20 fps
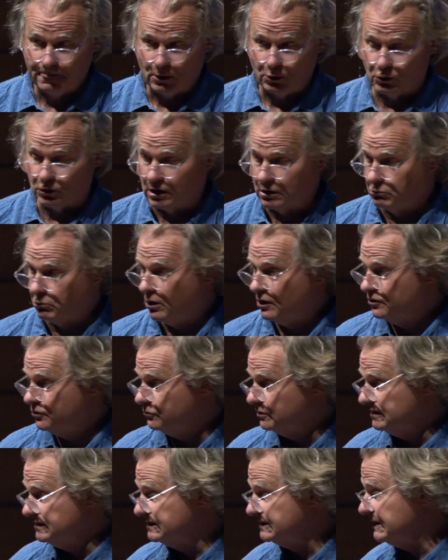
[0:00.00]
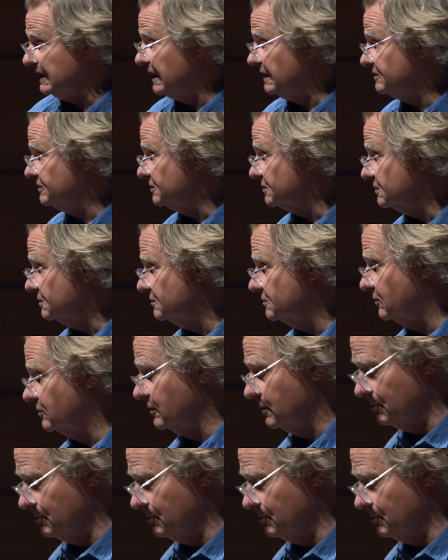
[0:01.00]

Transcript: or a wandering sadhu or a